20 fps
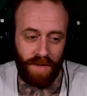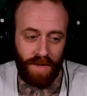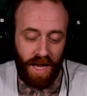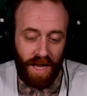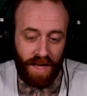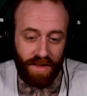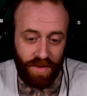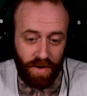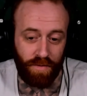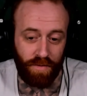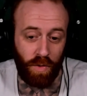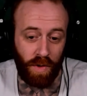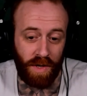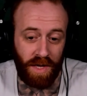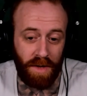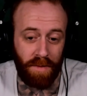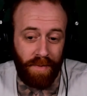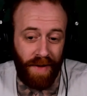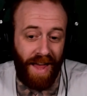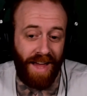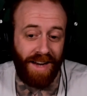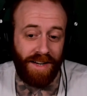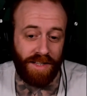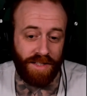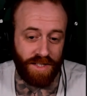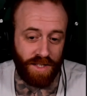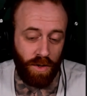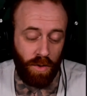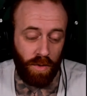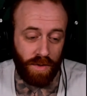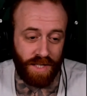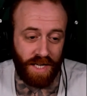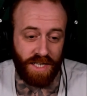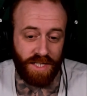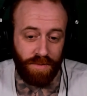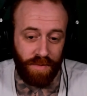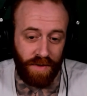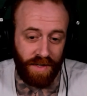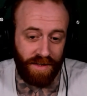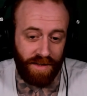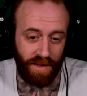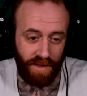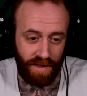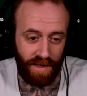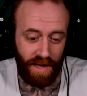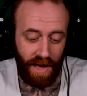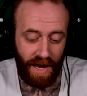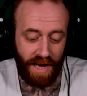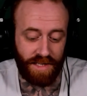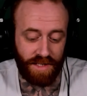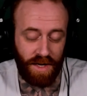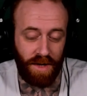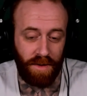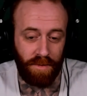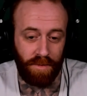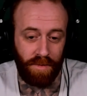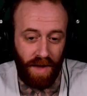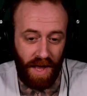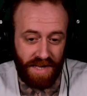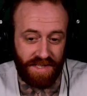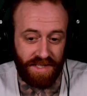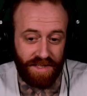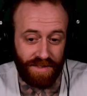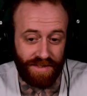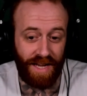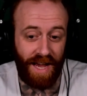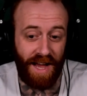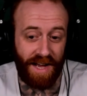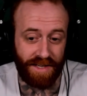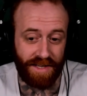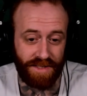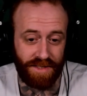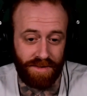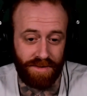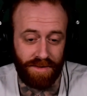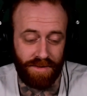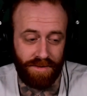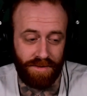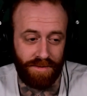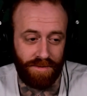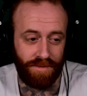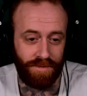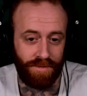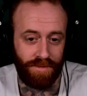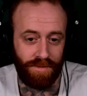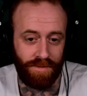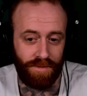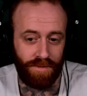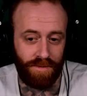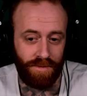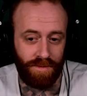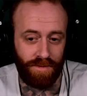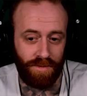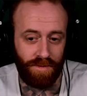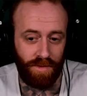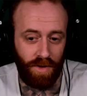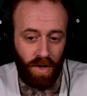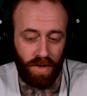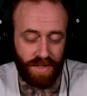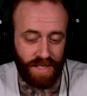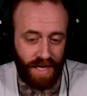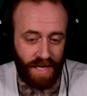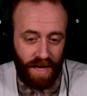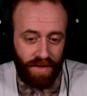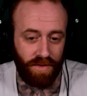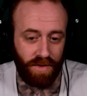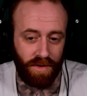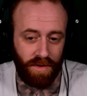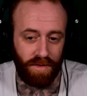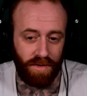And therefore, he abandons the Old Testament as a text altogether.